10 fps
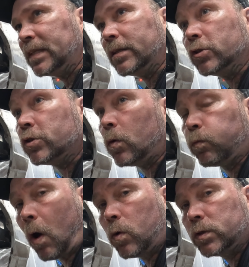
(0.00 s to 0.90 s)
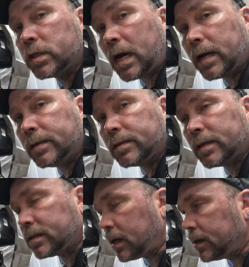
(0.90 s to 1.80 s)
There's no road signs
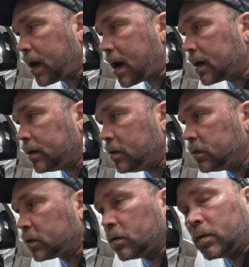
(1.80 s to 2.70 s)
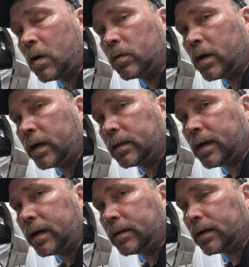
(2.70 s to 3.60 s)
that tell you how to use the road right
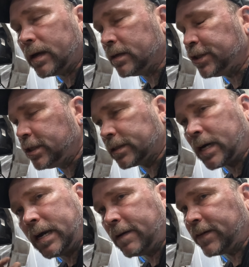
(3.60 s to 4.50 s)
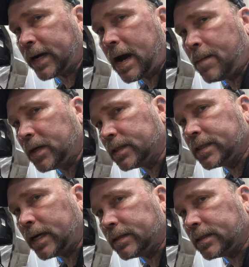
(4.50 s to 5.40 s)
there. It's just kind of a common
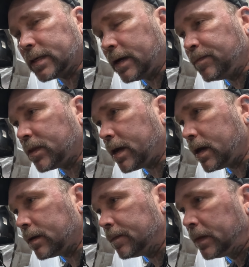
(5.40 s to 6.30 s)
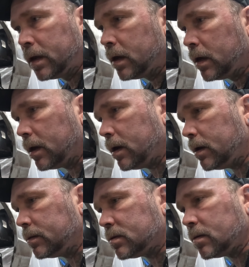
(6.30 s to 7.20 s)
sense type thing.
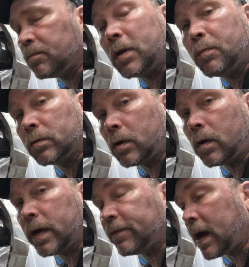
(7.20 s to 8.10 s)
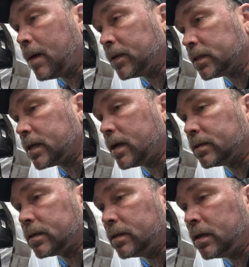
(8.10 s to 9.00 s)
And some people don't have common
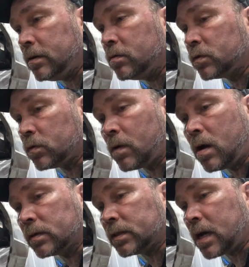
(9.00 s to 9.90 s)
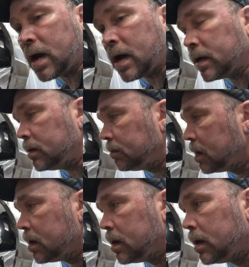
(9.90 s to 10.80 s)
sense and they use the wrong side.
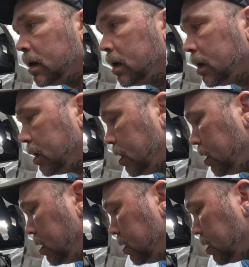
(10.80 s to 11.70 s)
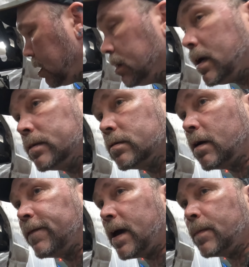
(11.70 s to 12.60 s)
And that
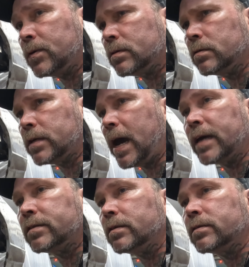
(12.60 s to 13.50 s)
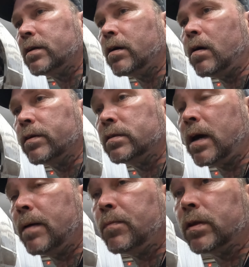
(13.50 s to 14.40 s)
stuff happens. There's accidents there all the
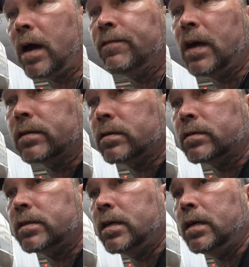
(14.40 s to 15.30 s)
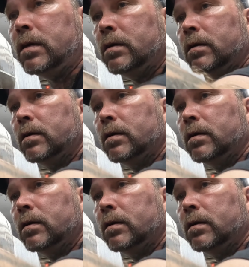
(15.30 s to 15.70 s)
time, but I've yet to see